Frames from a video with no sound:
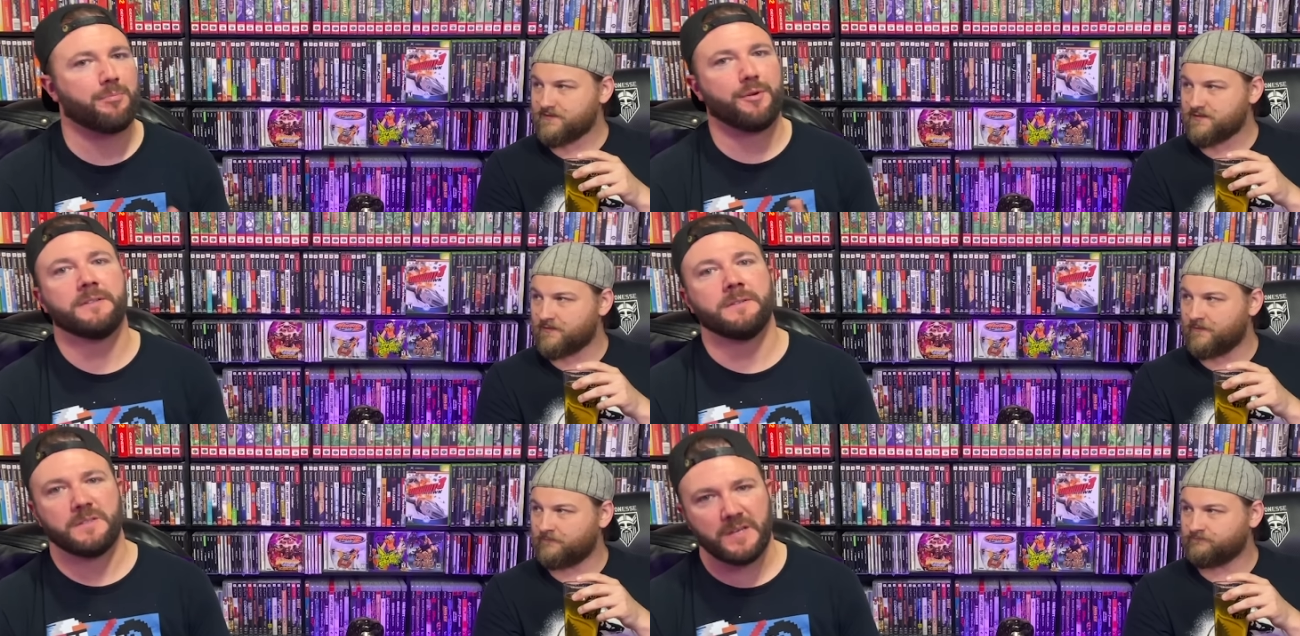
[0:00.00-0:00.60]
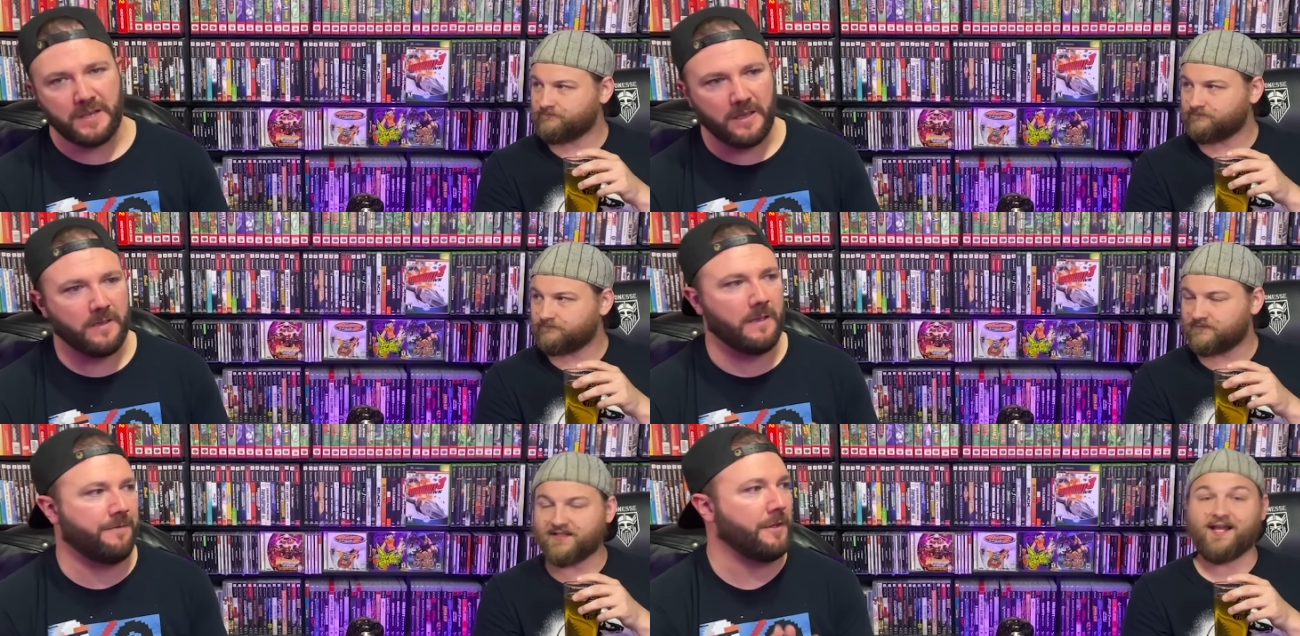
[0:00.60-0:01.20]
Speaker 1: Prison
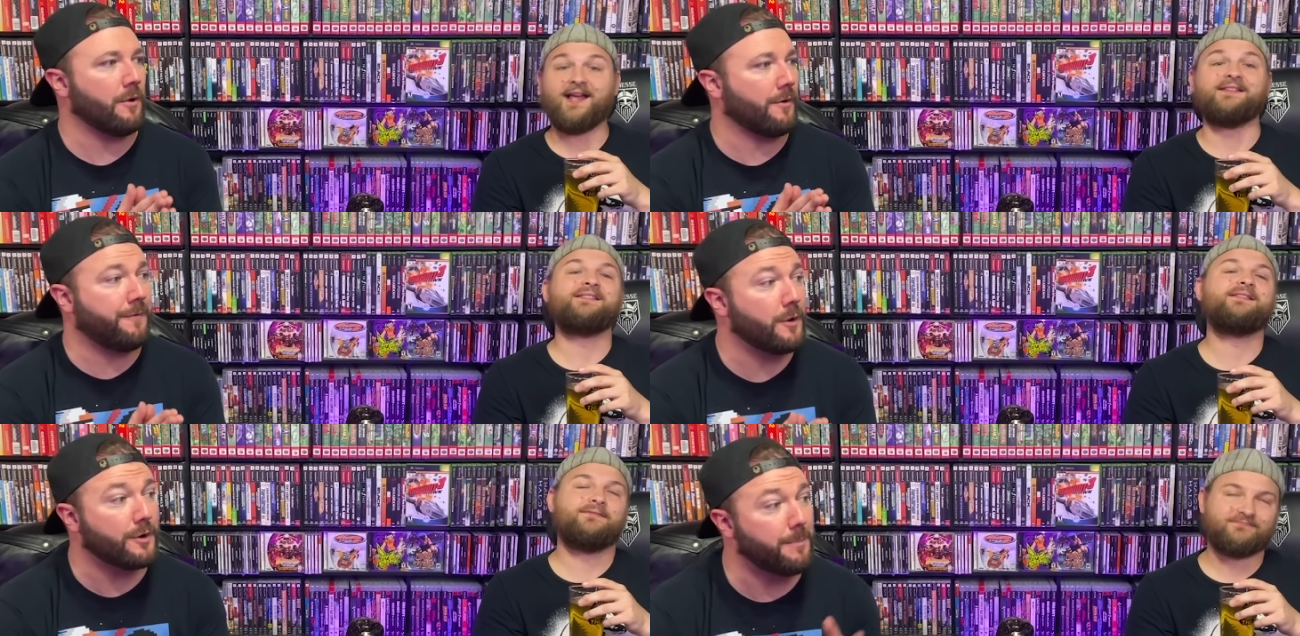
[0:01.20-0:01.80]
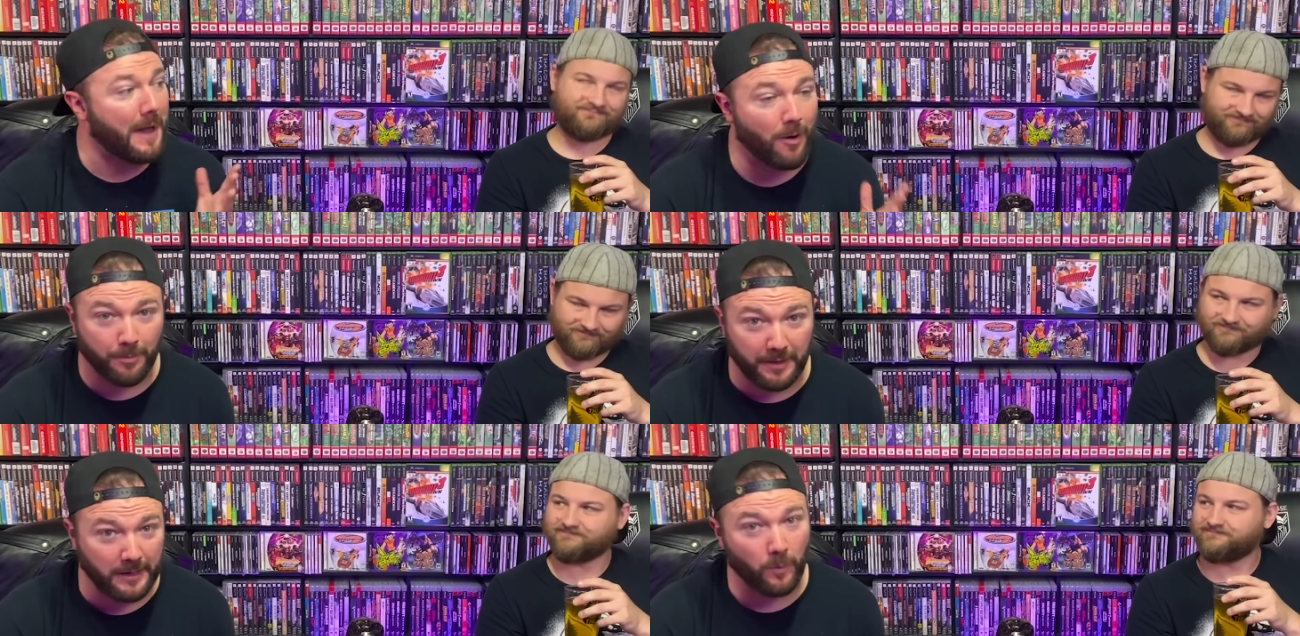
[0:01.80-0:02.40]
City. If you yes. if you're into Power
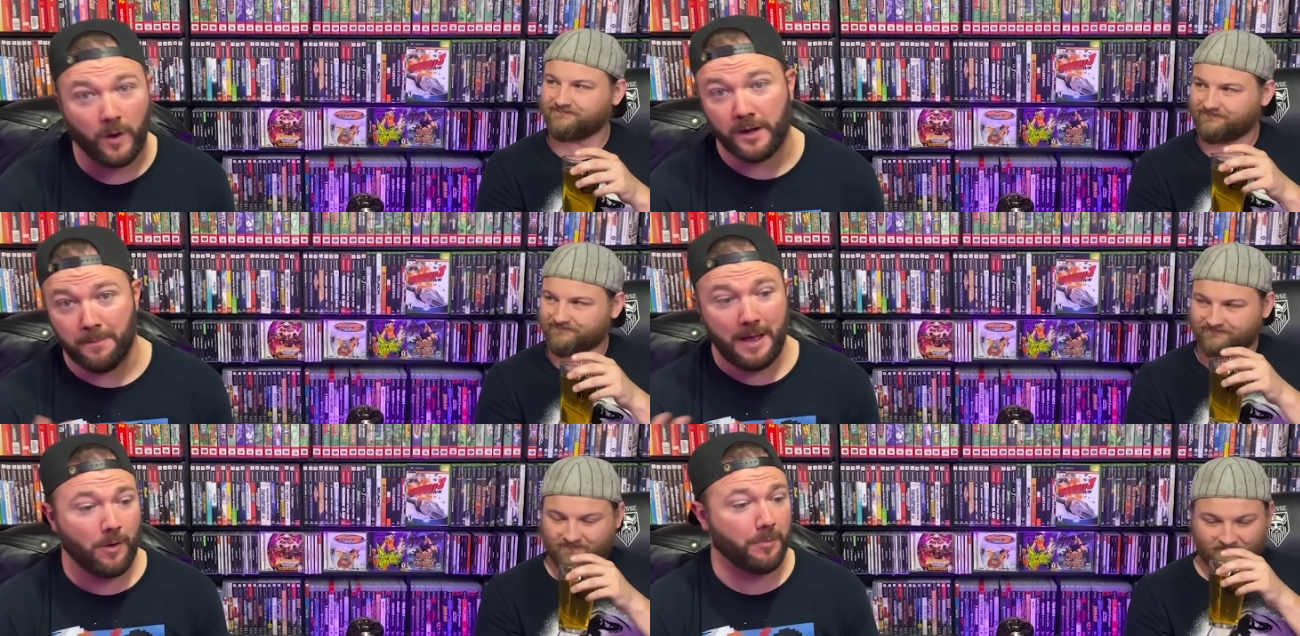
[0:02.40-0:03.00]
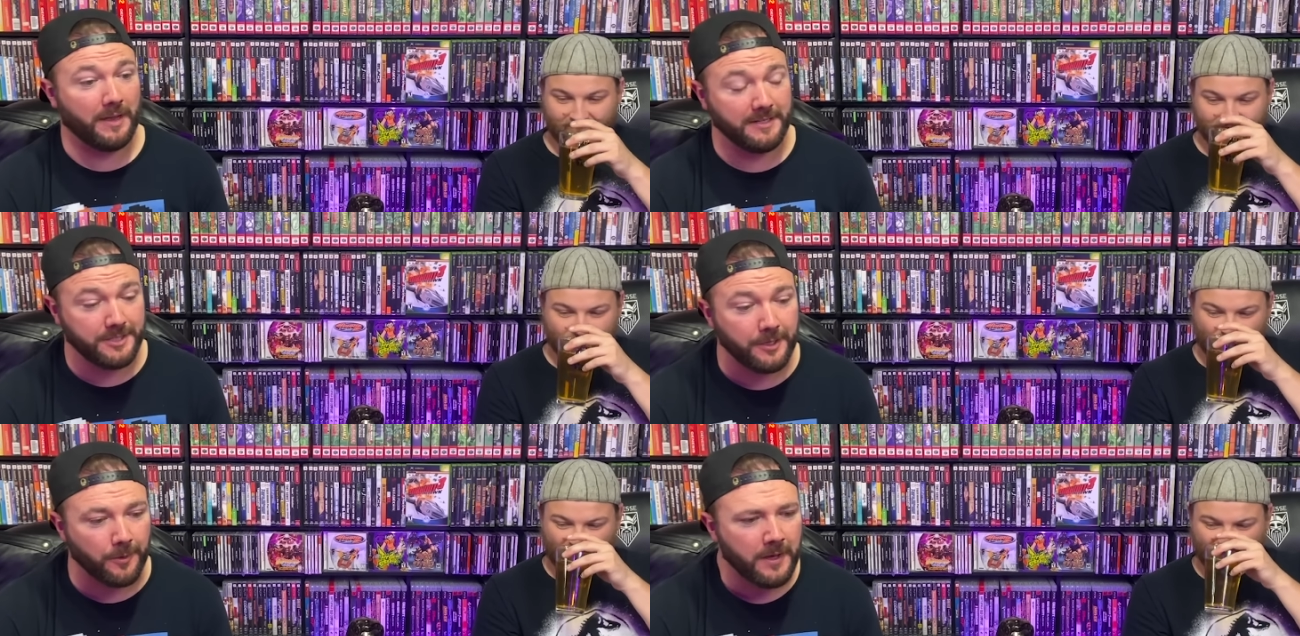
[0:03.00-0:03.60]
Blade One and Power Blade
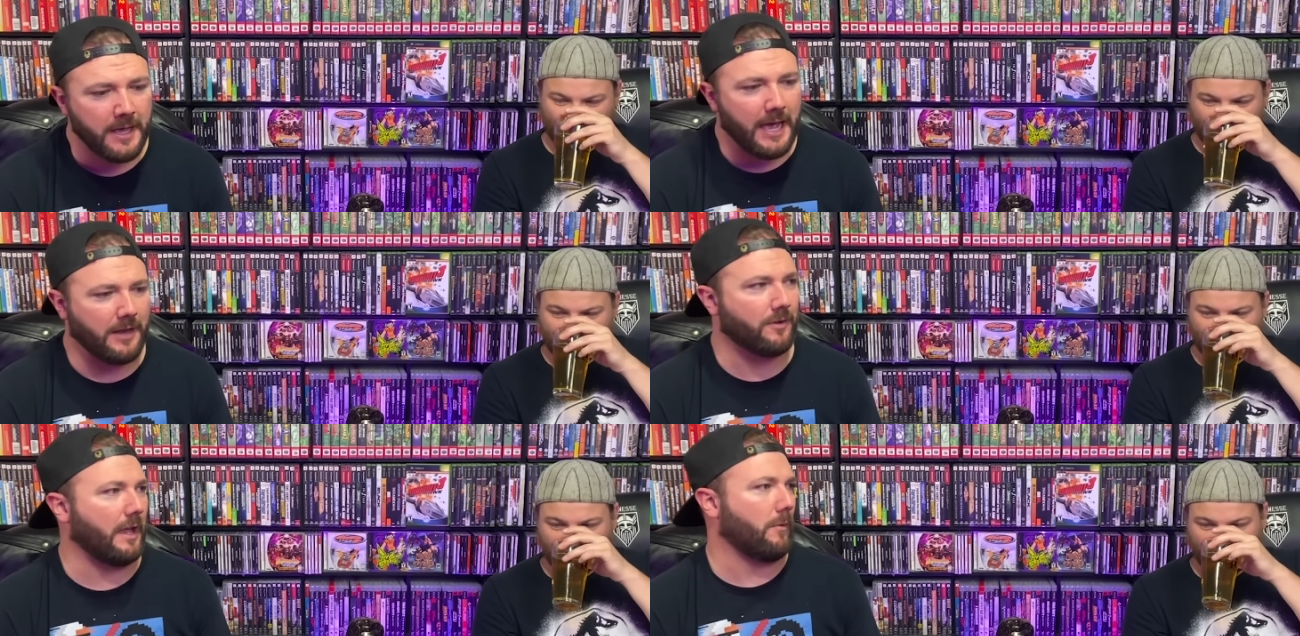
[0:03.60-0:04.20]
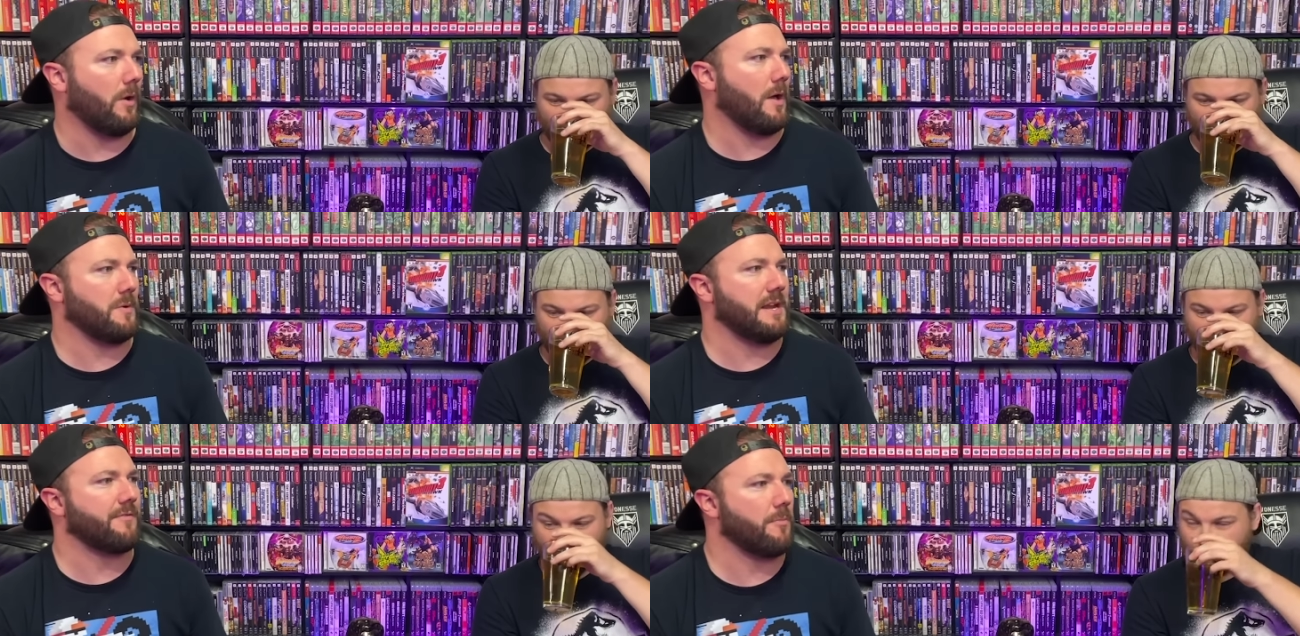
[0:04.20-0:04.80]
Two, and you're like, well, I
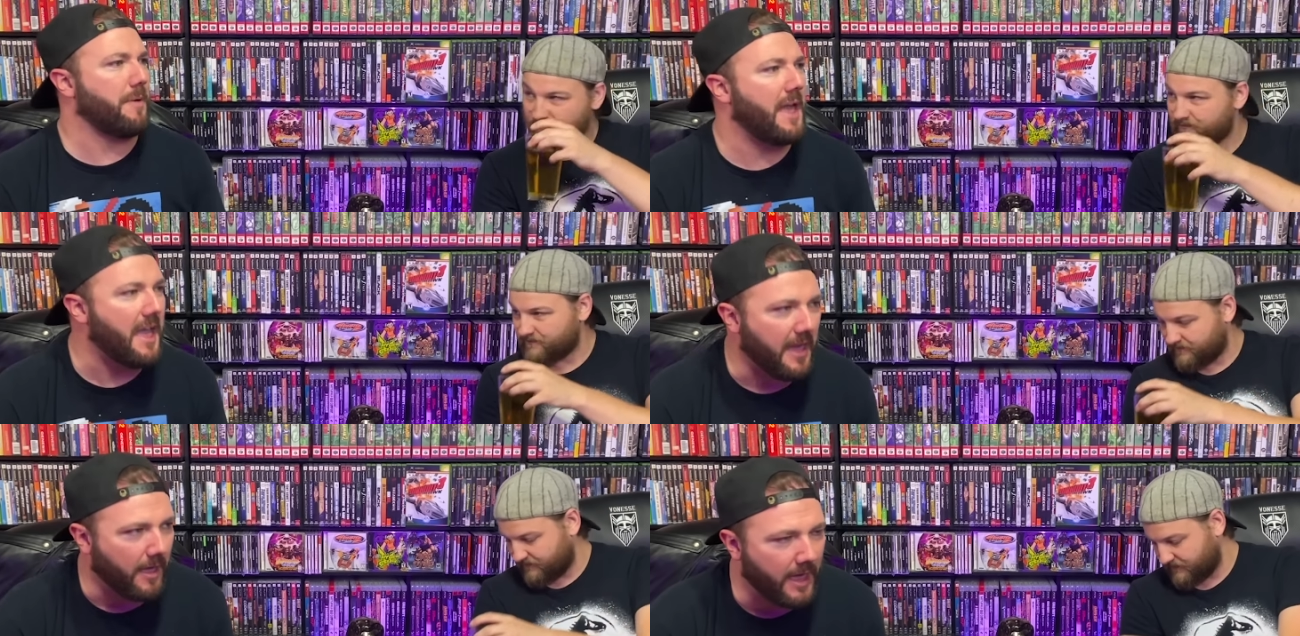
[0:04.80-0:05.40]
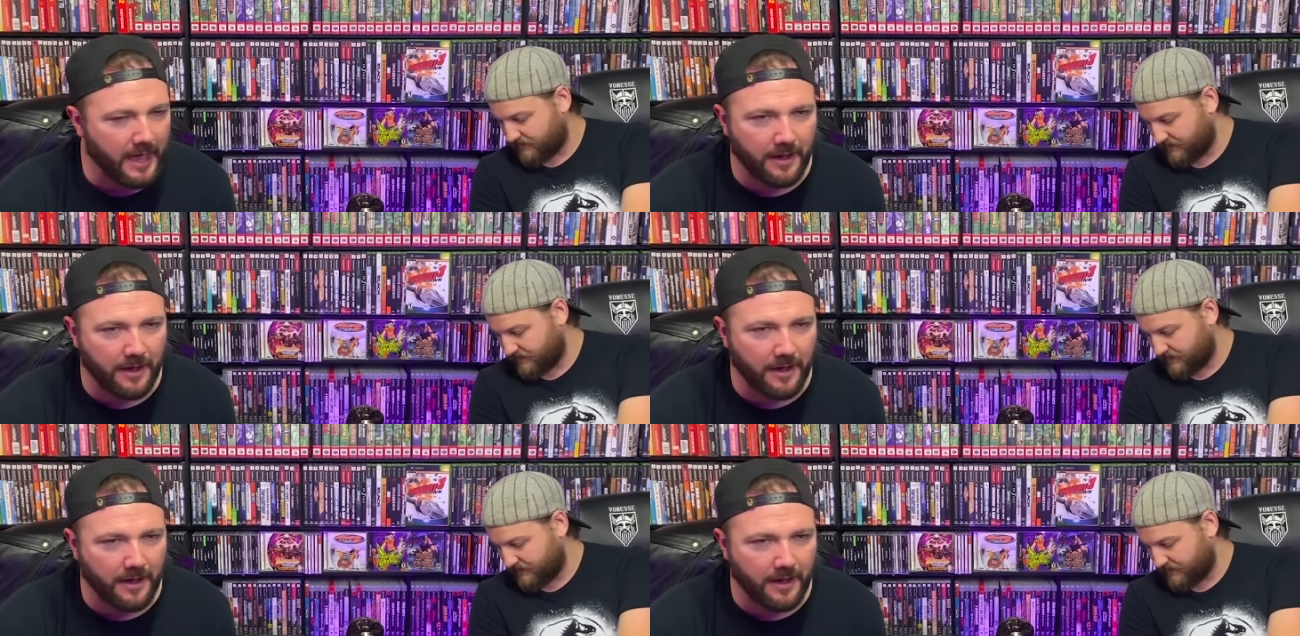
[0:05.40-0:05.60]
would never pay.